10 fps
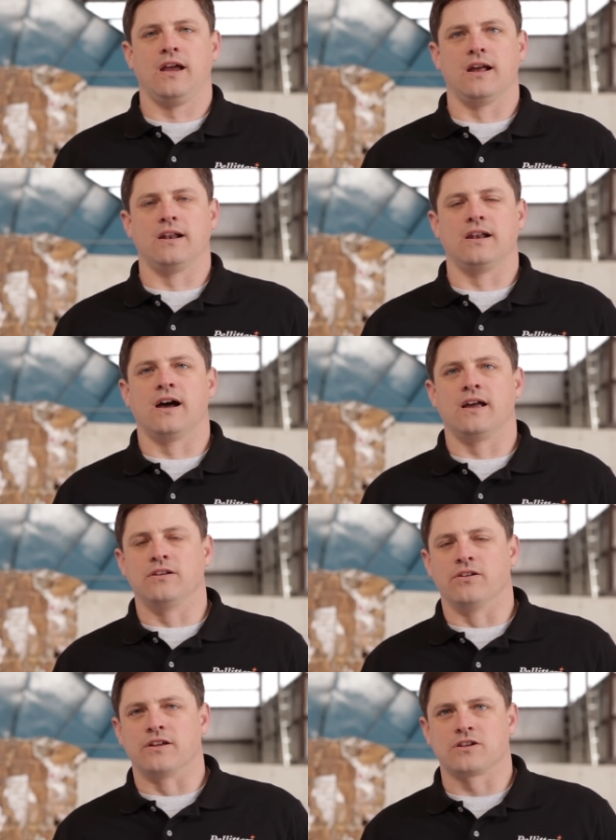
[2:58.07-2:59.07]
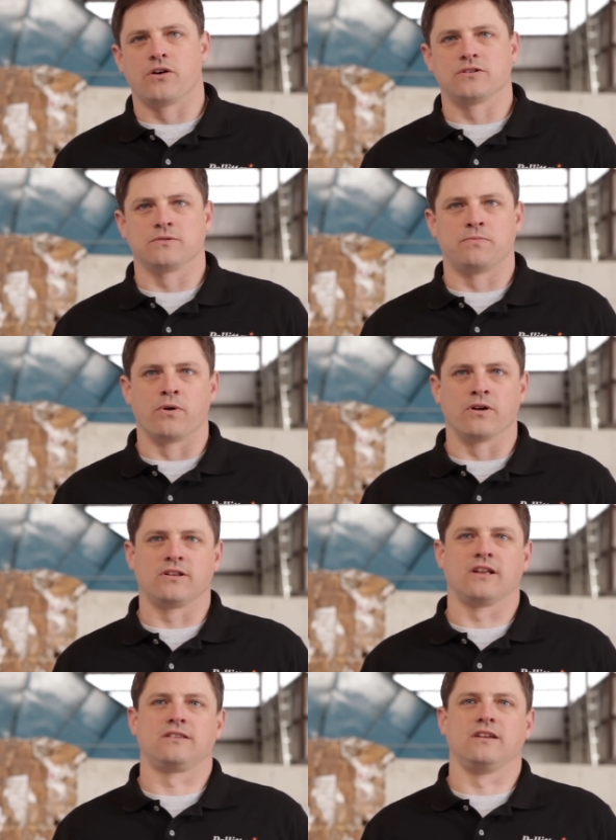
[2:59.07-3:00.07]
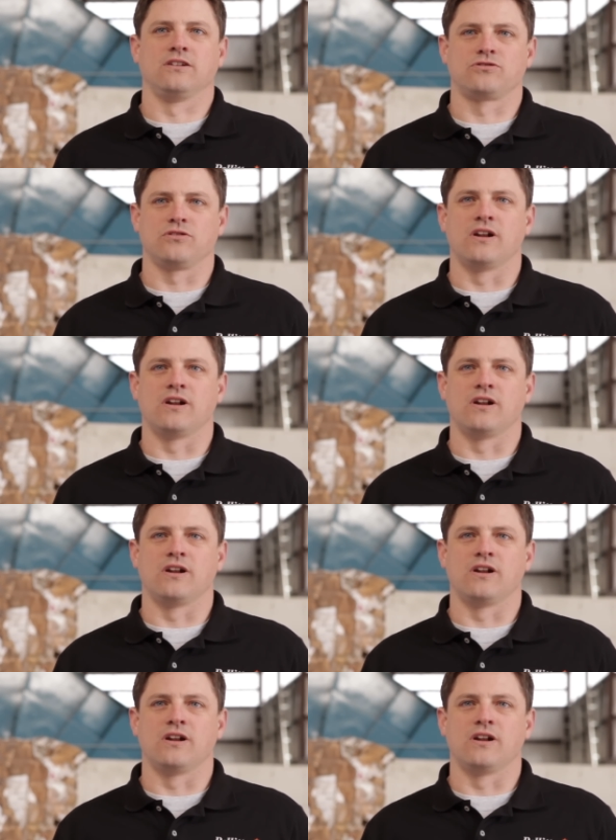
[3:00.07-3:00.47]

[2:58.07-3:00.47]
and you know, that's always important that the industry